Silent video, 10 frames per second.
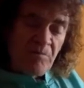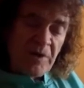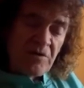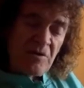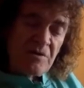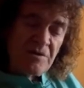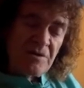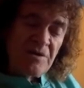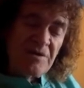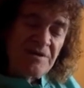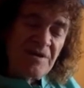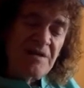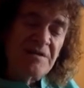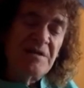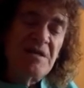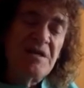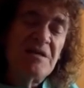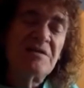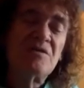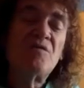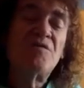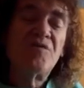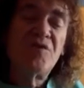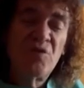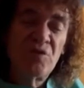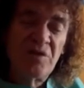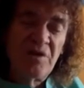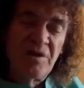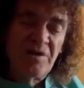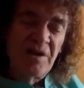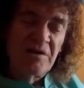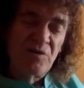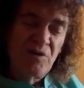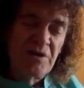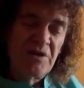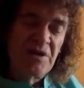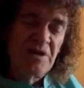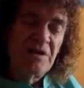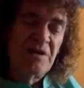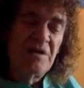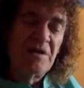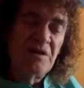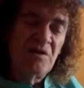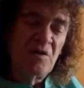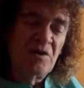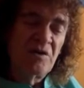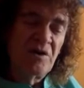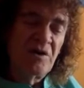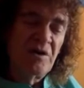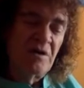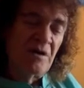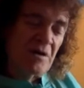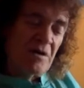because this is the food that we need in order